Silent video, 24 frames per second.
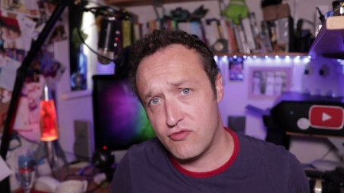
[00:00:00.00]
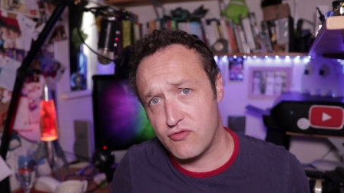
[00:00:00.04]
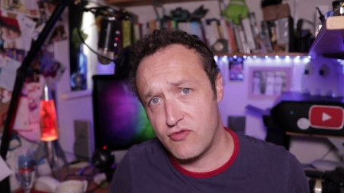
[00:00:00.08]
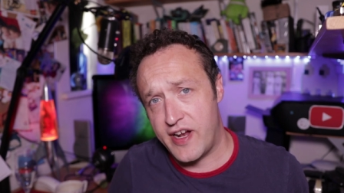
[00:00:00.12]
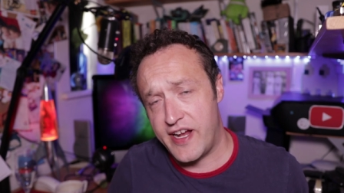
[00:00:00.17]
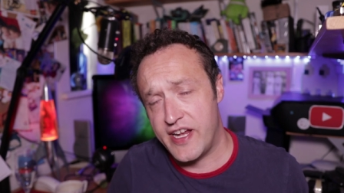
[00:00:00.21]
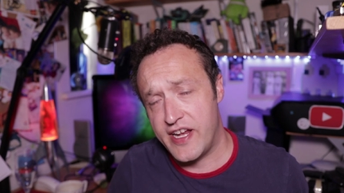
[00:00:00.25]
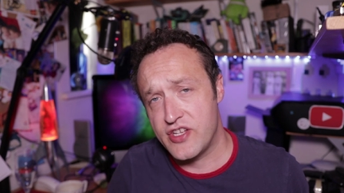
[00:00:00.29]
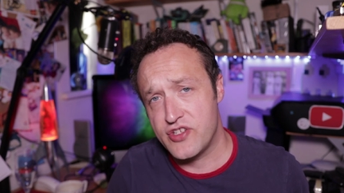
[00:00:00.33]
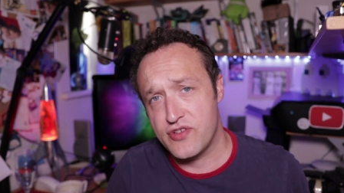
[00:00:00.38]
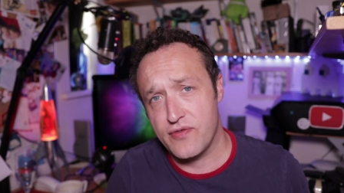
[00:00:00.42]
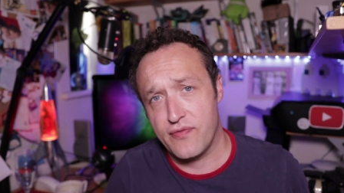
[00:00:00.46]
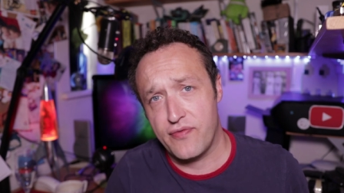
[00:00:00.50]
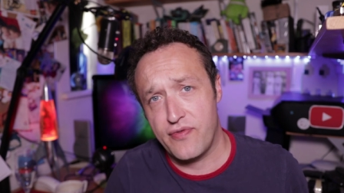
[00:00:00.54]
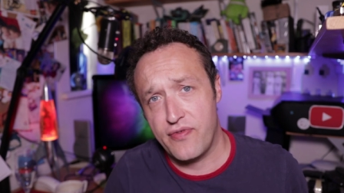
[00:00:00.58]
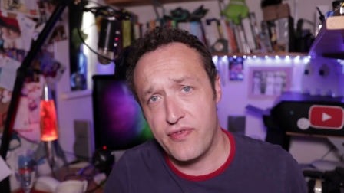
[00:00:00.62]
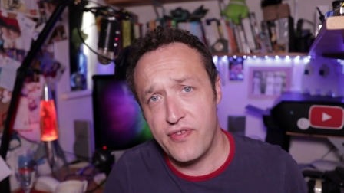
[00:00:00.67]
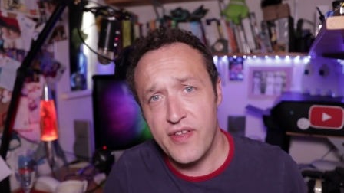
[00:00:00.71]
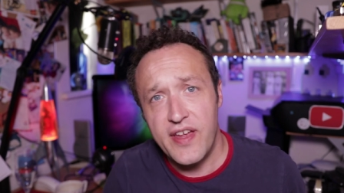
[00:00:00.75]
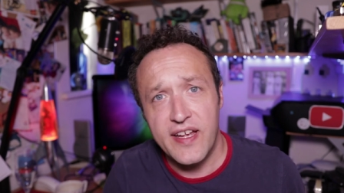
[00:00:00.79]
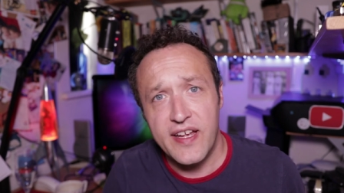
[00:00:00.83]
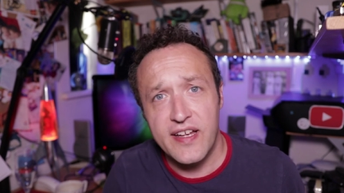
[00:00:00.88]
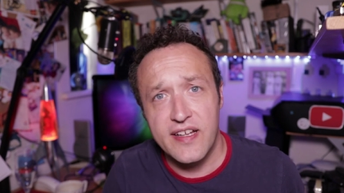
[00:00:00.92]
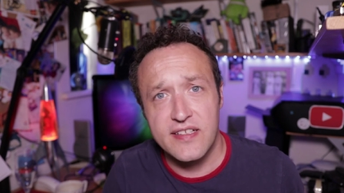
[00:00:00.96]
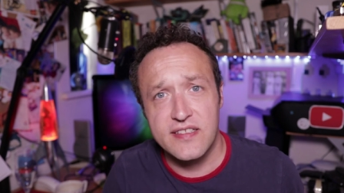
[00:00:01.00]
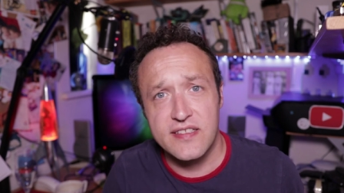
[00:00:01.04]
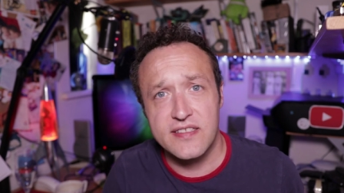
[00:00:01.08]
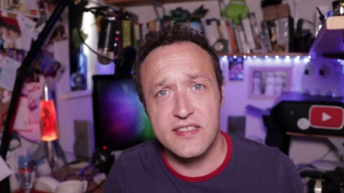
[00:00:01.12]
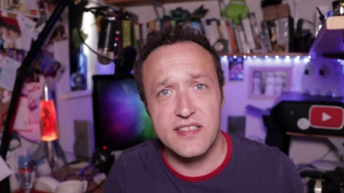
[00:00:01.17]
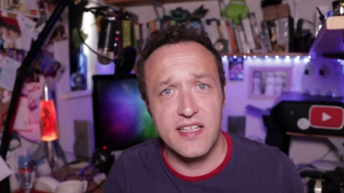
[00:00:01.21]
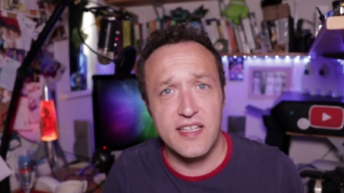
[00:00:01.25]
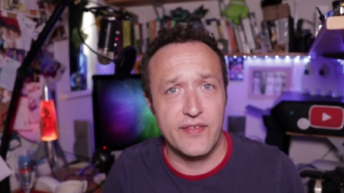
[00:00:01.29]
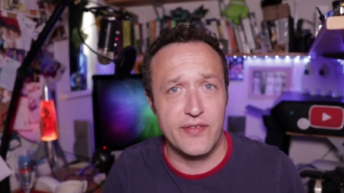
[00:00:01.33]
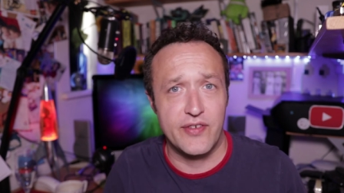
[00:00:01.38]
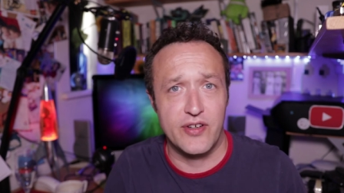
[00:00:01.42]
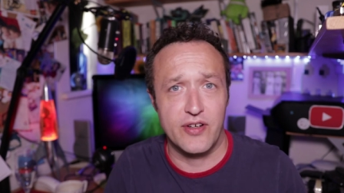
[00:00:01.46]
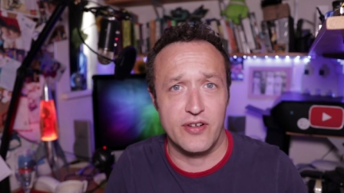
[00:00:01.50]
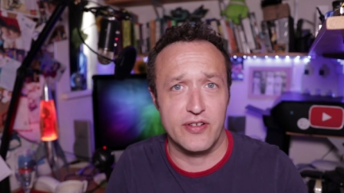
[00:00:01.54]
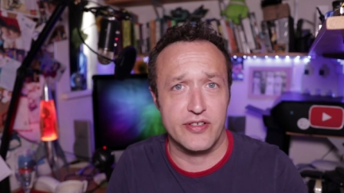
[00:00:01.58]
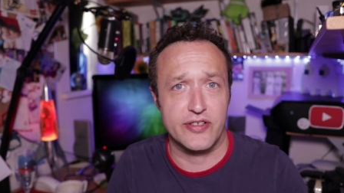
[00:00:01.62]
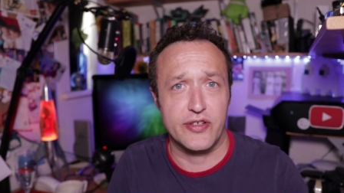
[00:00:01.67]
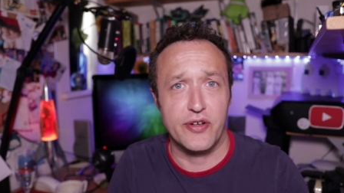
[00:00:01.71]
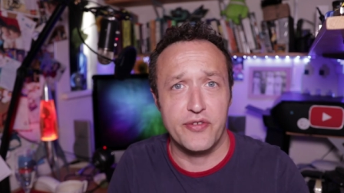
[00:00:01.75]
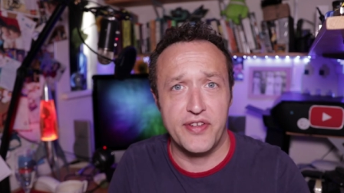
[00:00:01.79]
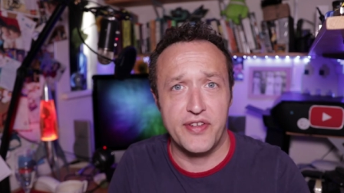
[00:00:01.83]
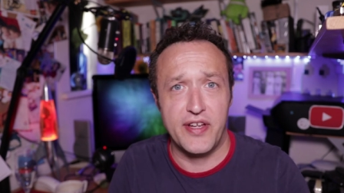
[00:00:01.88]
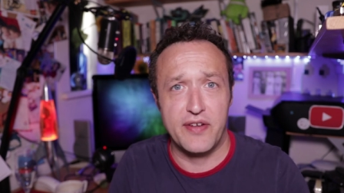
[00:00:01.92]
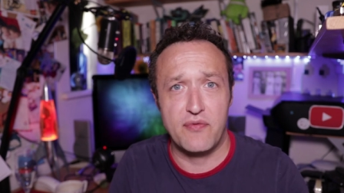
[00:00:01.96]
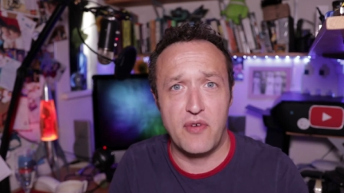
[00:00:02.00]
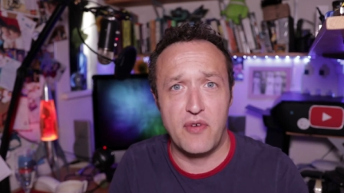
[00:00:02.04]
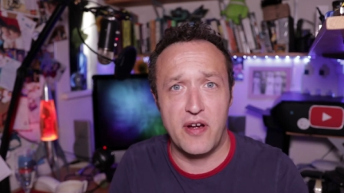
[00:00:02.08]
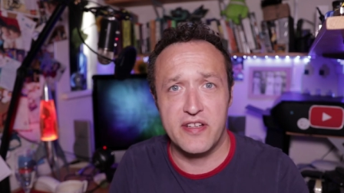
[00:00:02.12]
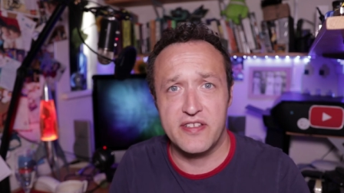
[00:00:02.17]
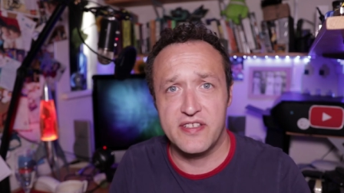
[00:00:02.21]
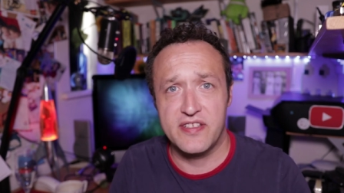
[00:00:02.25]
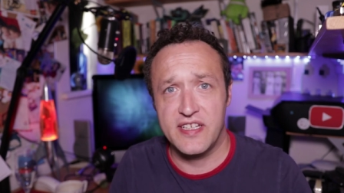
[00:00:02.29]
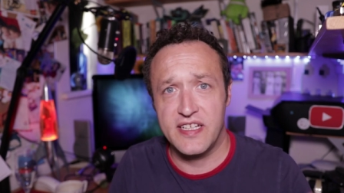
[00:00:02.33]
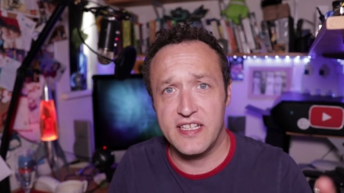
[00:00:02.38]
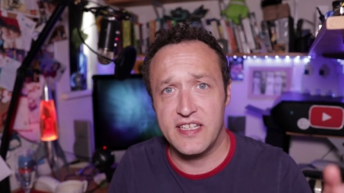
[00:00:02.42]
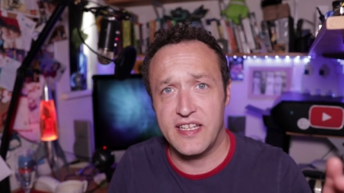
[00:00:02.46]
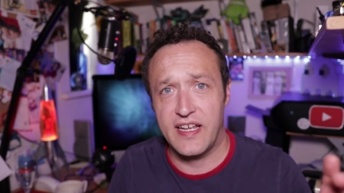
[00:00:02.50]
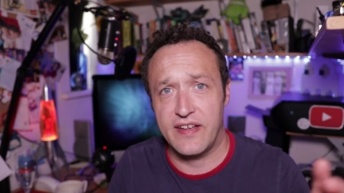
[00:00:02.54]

range of things. They've got content writing,